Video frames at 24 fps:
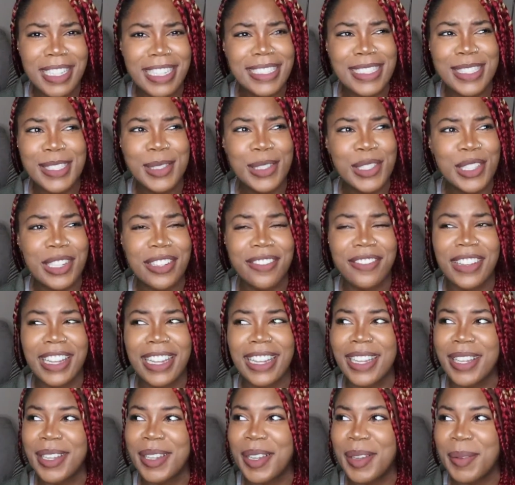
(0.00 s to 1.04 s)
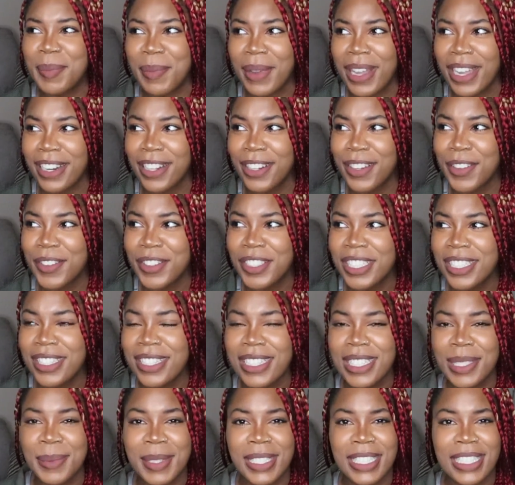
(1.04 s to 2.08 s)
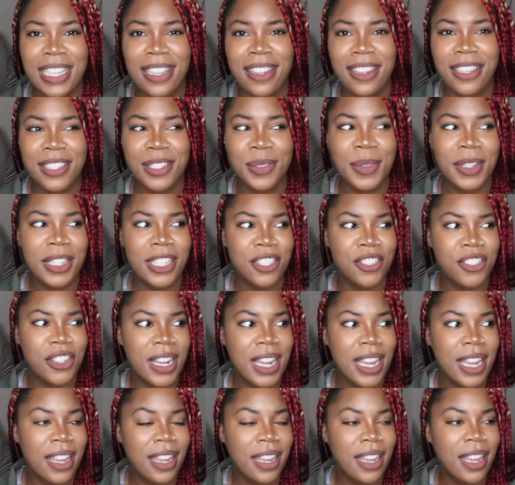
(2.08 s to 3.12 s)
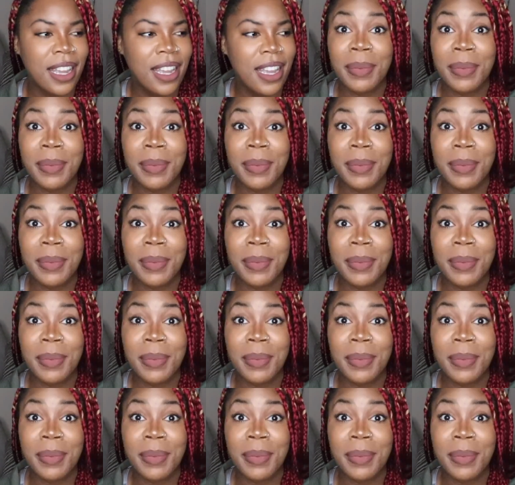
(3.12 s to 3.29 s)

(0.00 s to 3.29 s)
like some sort of like a, a body lotion because my skin gets really dry.